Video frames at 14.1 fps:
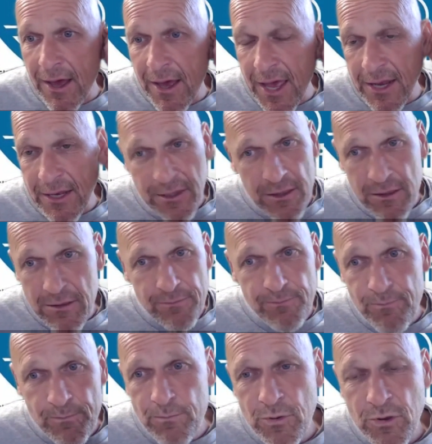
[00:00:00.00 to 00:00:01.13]
and just
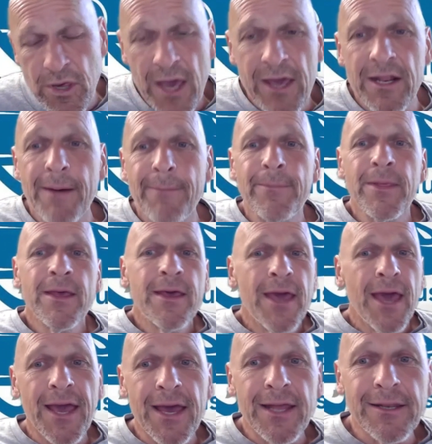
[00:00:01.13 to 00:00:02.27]
shake it up
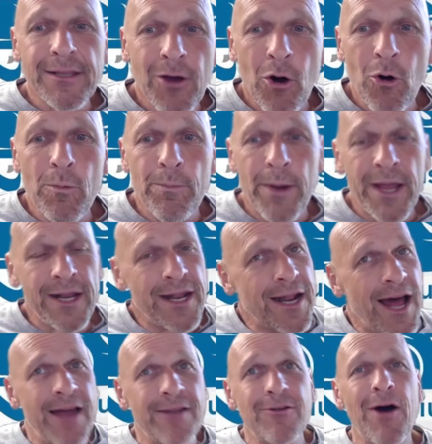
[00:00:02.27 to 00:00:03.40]
and go paint it.
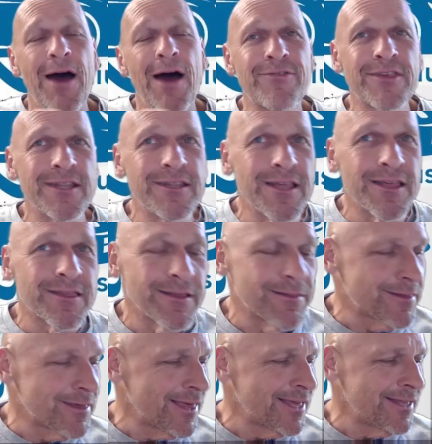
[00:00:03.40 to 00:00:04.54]
I know I've said this a
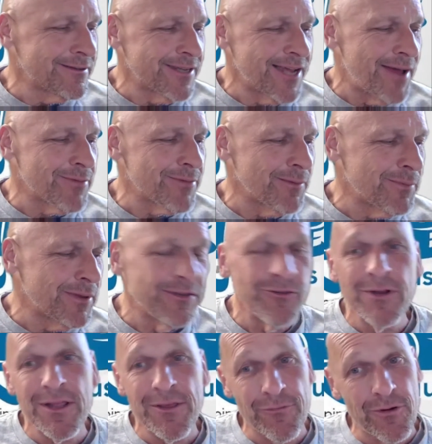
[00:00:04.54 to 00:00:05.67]
zillion times. I've been
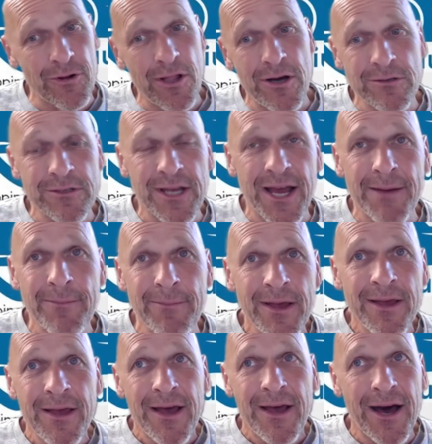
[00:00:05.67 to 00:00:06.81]
doing this for a long time.
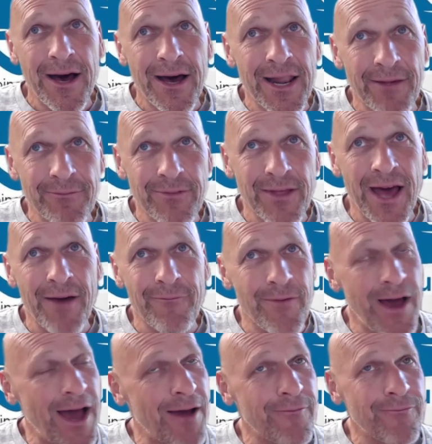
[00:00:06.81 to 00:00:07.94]
And I've
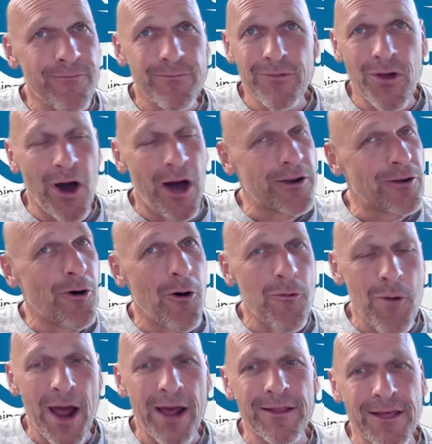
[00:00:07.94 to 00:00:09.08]
gone to
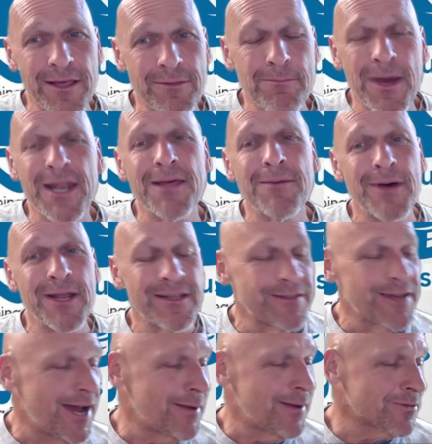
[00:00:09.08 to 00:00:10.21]
O'Reilly's many
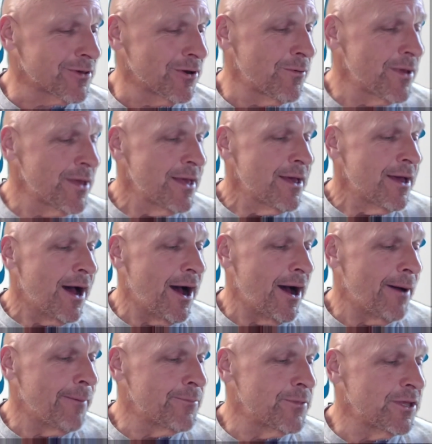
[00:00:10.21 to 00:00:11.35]
times. So
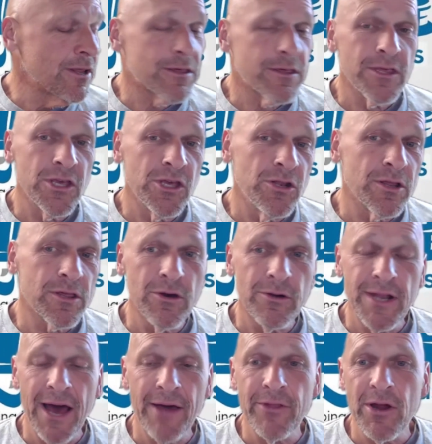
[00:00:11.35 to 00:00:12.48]
you just go
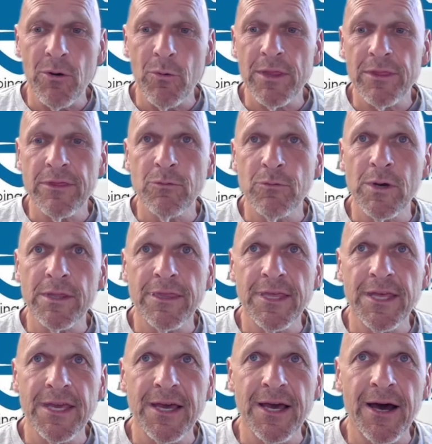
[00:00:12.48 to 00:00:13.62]
down there with
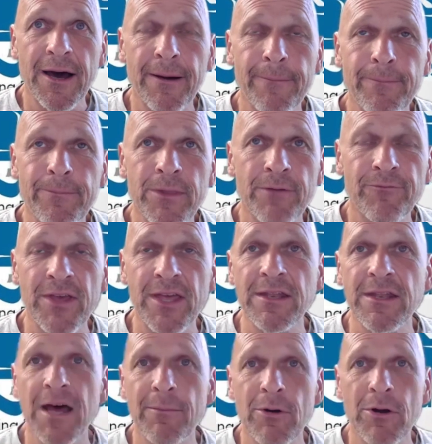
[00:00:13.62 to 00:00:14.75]
the VIN
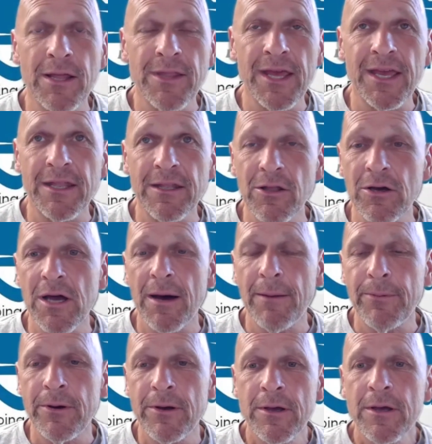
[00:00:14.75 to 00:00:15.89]
number, and they can look up